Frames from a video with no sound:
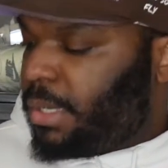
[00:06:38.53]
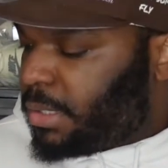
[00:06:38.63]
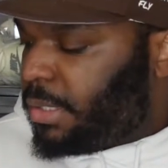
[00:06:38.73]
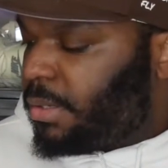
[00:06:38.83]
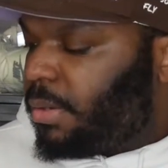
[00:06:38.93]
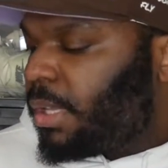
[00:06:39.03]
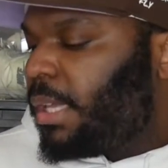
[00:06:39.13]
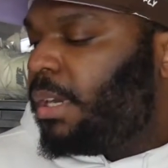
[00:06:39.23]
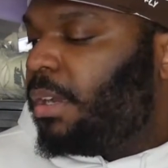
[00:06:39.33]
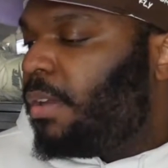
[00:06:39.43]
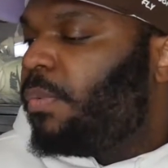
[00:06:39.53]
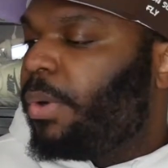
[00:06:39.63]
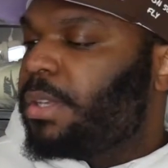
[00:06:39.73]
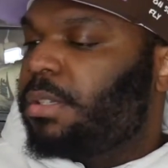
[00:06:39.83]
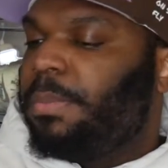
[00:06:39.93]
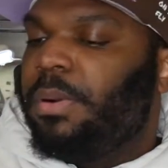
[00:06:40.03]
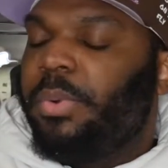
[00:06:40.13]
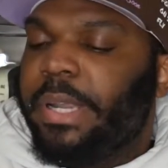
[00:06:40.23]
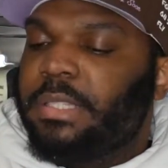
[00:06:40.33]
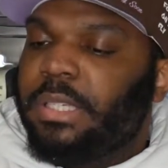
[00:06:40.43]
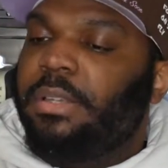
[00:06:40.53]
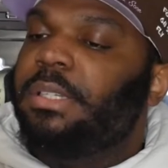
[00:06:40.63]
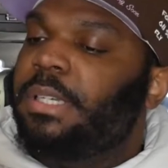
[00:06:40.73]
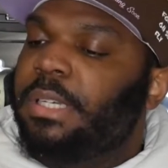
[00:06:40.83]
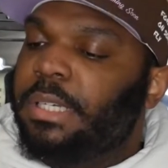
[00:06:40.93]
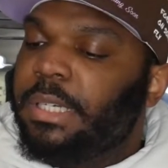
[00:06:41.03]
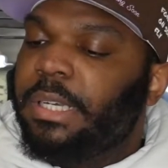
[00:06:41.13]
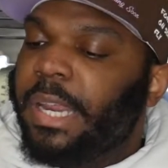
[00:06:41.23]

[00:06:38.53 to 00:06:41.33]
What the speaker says: They're still gonna get enough words to the point where they still look good.